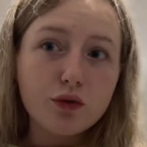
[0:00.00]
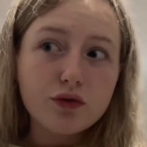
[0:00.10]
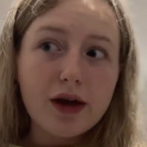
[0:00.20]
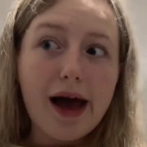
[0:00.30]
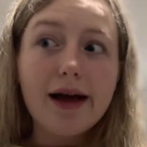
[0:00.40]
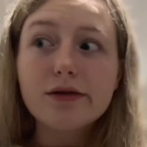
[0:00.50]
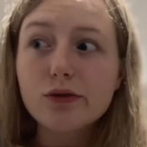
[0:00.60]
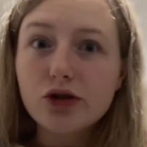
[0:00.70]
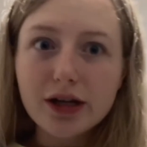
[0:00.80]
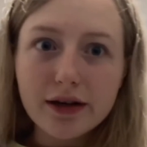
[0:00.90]
and some
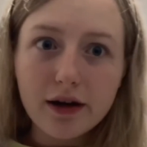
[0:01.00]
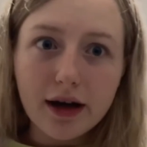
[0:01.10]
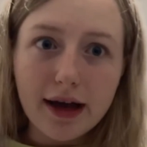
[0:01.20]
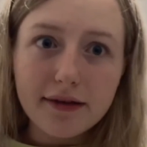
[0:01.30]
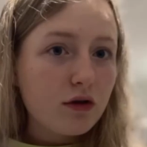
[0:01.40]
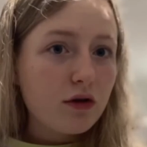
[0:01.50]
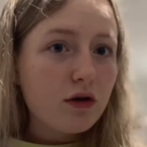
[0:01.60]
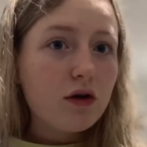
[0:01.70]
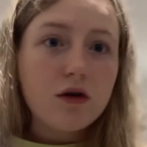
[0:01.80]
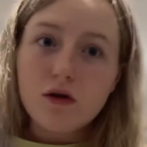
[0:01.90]
chicken nuggets.
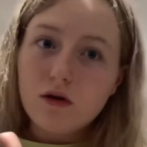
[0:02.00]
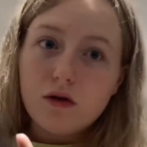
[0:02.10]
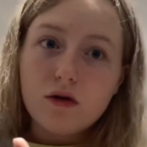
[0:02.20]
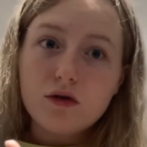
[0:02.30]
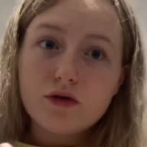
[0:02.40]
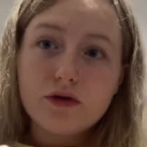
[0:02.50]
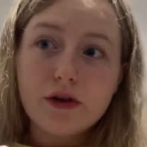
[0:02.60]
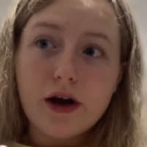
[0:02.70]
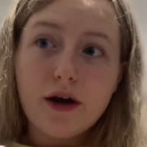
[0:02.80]
So.